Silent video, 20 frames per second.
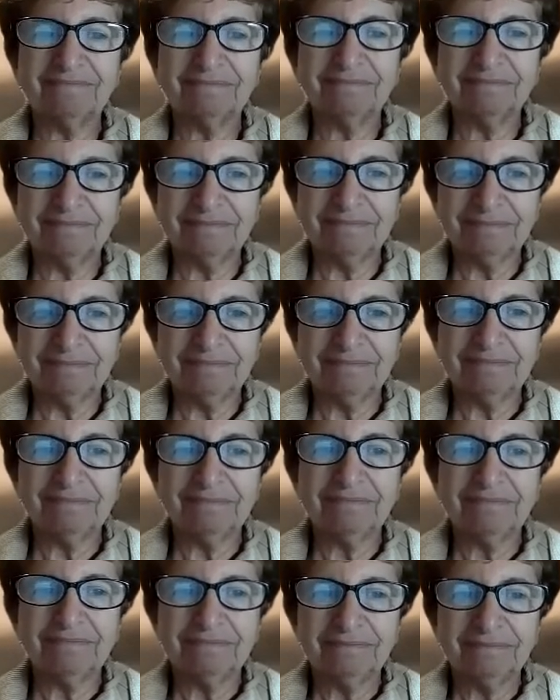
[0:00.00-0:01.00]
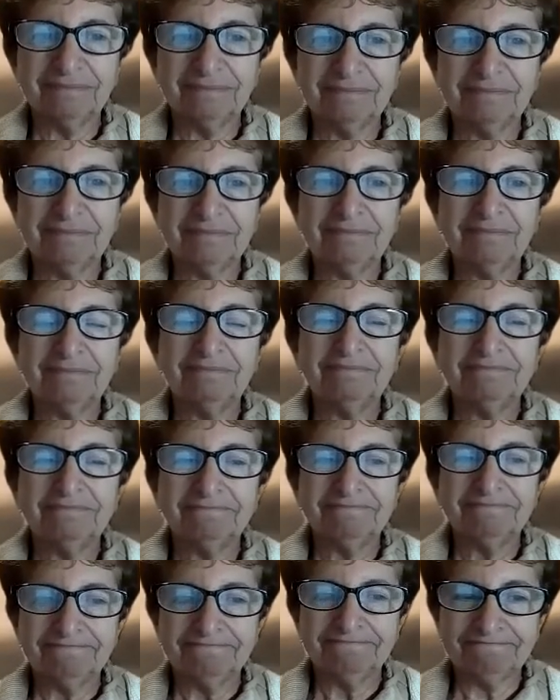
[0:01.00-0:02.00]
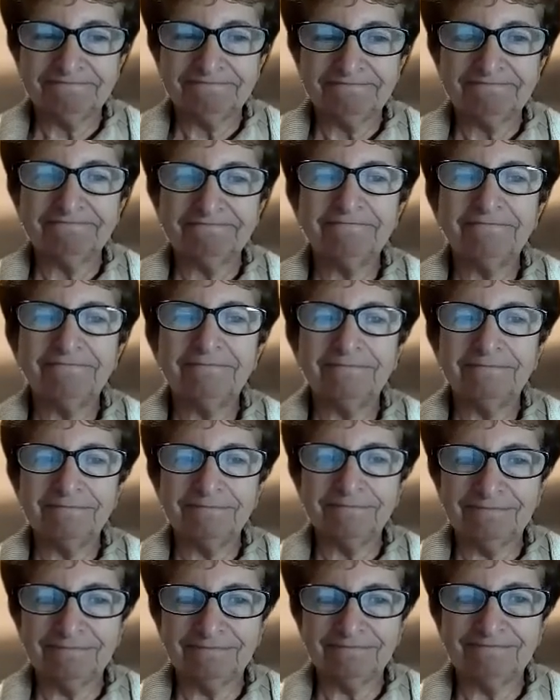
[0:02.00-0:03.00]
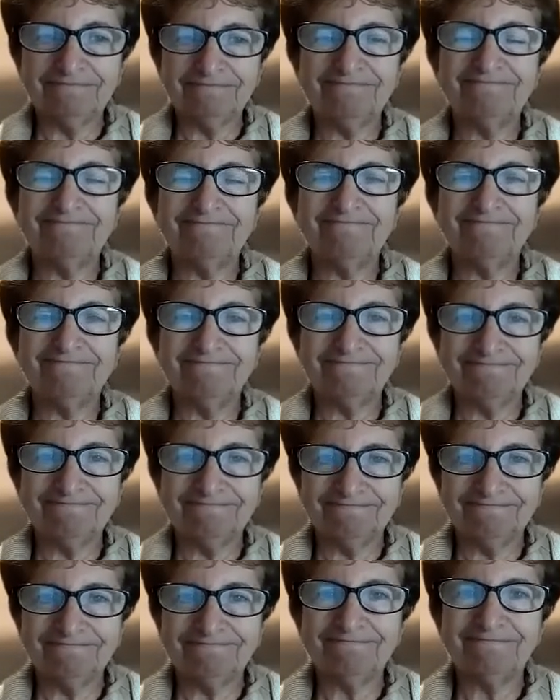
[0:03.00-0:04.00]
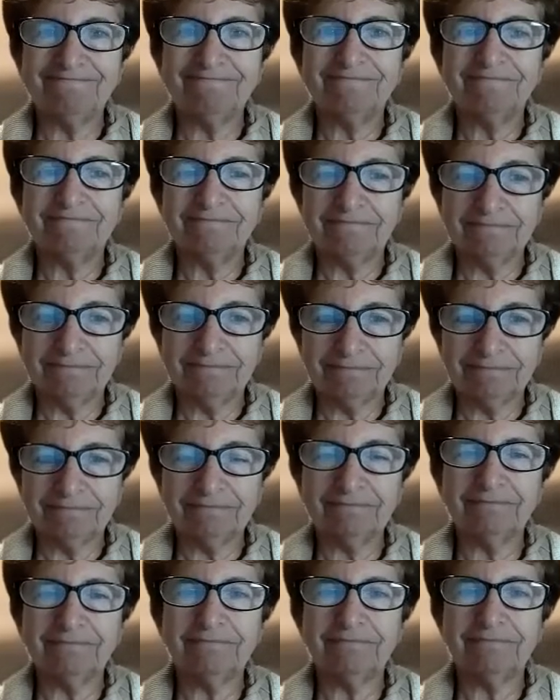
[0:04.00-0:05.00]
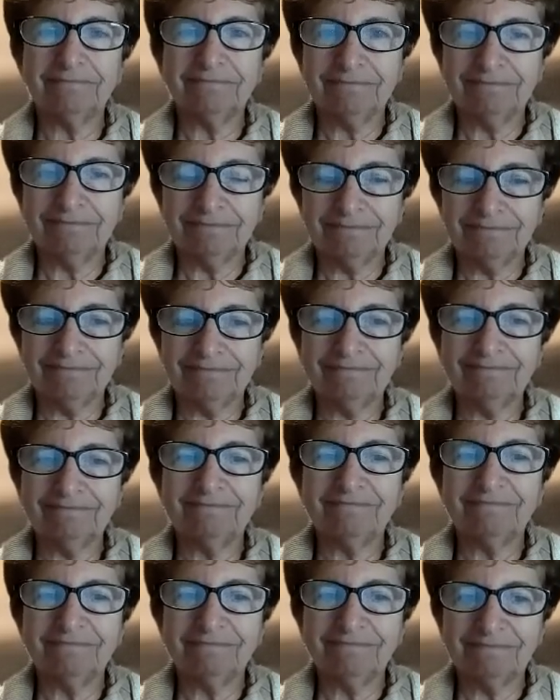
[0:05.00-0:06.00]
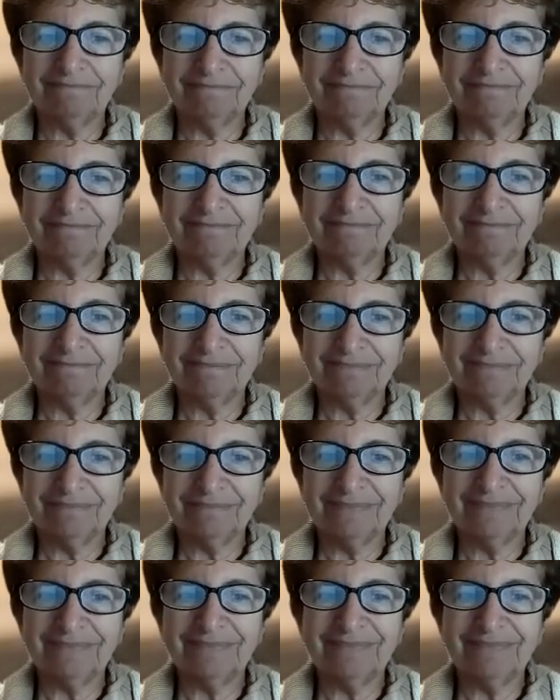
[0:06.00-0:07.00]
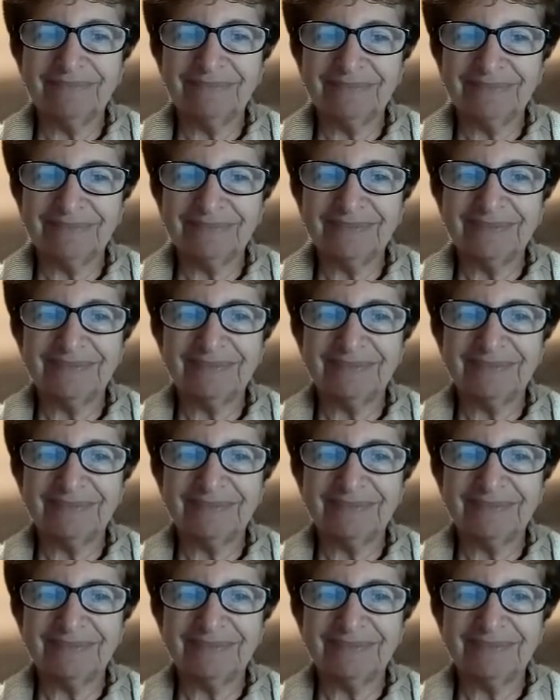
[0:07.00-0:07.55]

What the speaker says: (silent)